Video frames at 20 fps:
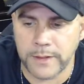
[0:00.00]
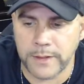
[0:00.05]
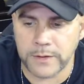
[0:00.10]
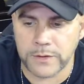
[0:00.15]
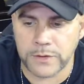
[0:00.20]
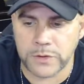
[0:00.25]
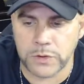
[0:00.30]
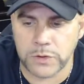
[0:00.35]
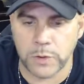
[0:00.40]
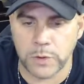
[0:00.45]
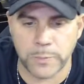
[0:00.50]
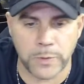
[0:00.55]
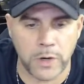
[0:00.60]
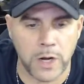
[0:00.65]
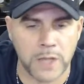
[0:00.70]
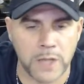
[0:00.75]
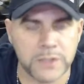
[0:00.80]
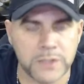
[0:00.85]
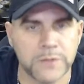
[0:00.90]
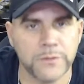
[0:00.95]
Super
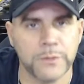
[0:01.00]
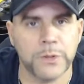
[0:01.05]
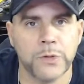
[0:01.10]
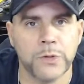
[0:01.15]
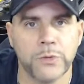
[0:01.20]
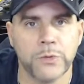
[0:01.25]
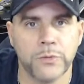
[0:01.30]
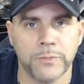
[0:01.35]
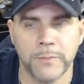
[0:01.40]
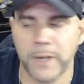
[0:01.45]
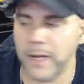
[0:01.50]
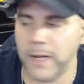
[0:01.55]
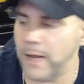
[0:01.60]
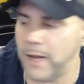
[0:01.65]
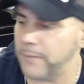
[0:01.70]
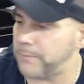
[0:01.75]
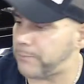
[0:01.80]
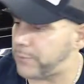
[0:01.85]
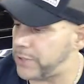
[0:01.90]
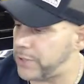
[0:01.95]
awesome of you, man. I
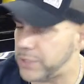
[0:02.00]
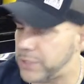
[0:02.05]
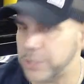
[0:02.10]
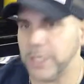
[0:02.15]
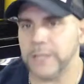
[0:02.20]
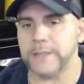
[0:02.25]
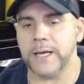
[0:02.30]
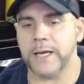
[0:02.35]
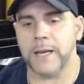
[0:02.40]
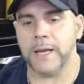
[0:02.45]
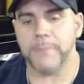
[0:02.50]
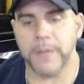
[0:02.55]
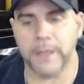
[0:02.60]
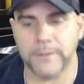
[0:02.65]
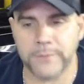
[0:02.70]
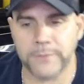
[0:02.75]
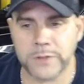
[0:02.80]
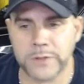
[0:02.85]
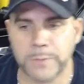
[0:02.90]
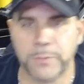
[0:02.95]
appreciate that,
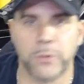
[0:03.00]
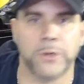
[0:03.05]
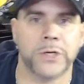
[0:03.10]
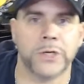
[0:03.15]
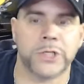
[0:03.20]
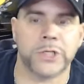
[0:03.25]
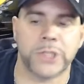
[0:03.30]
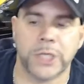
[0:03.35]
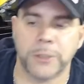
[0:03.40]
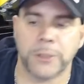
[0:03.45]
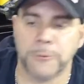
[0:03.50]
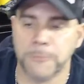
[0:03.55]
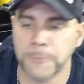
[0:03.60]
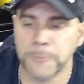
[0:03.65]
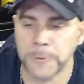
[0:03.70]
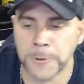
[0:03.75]
man. Supporting the channel.